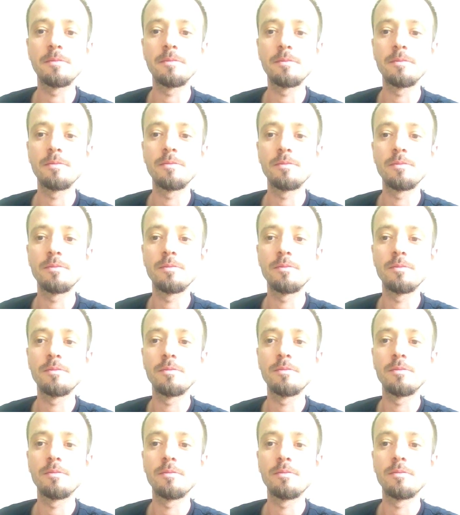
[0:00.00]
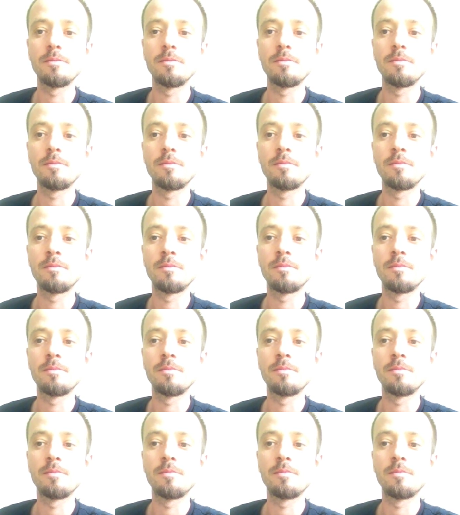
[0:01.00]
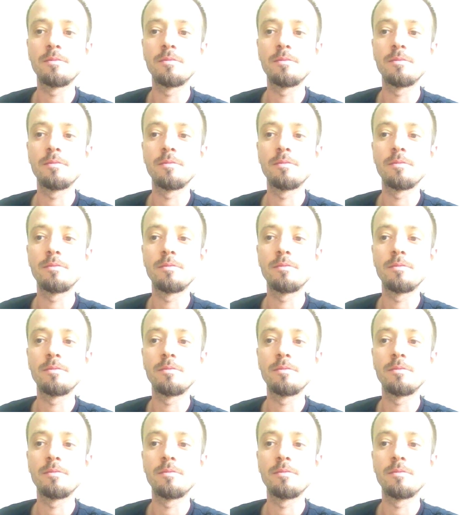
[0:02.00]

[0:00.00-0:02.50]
No one is speaking in this clip.